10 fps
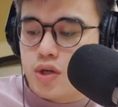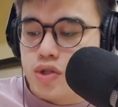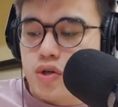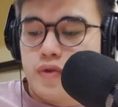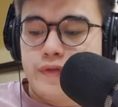
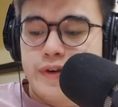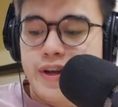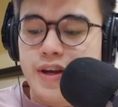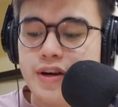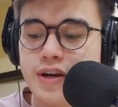So over
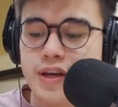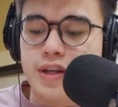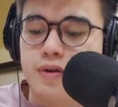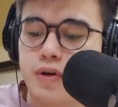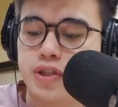here
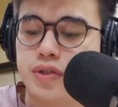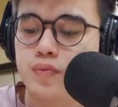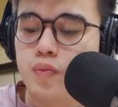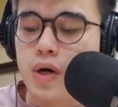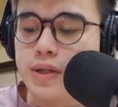in
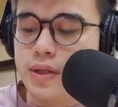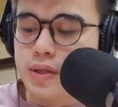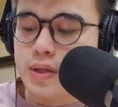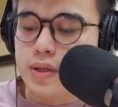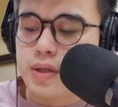question 1,
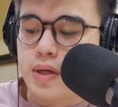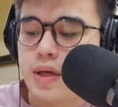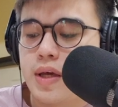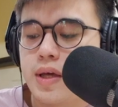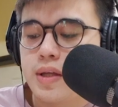
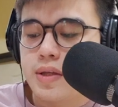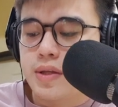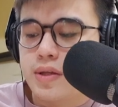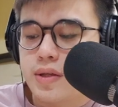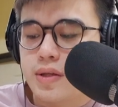okay,
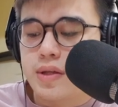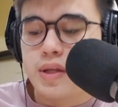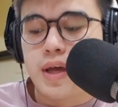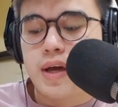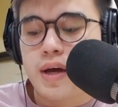
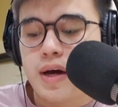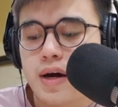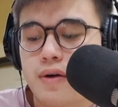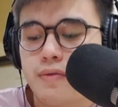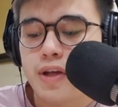there
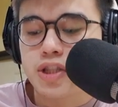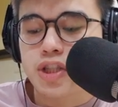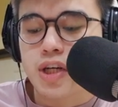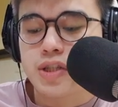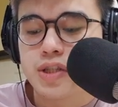are rate
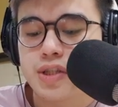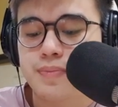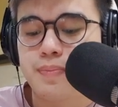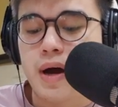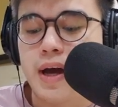charges
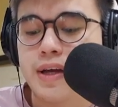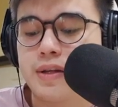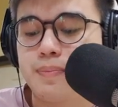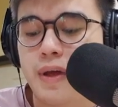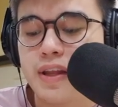by
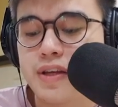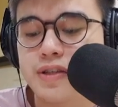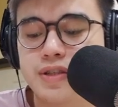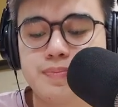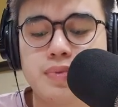the
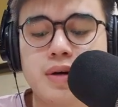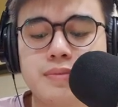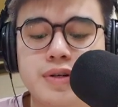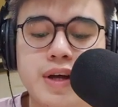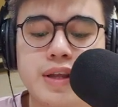painters,
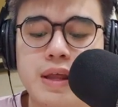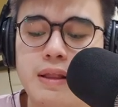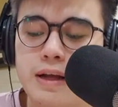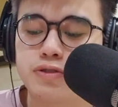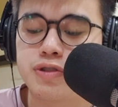plumber and
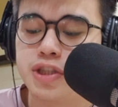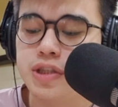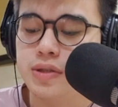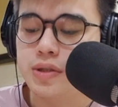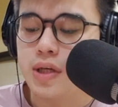
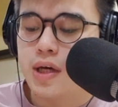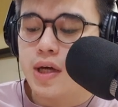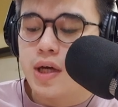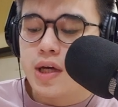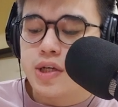electrician.
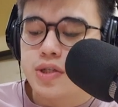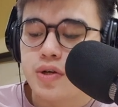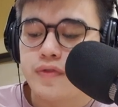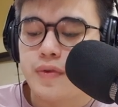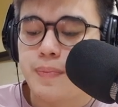So
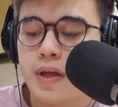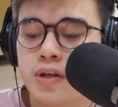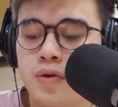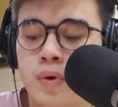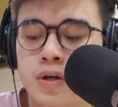if the
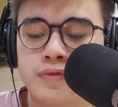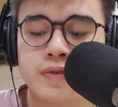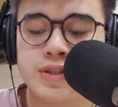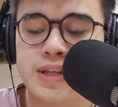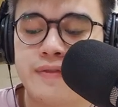painter works for
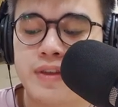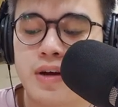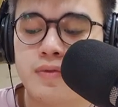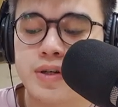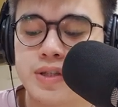7
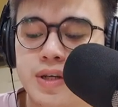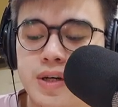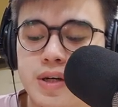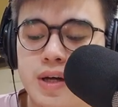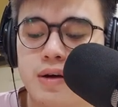hours,
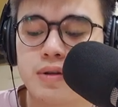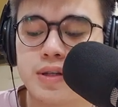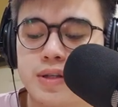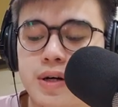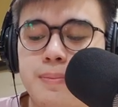
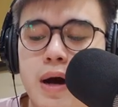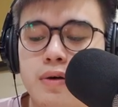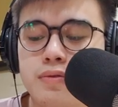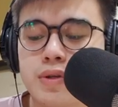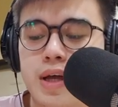calculate the
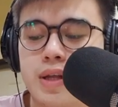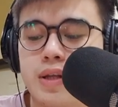amount that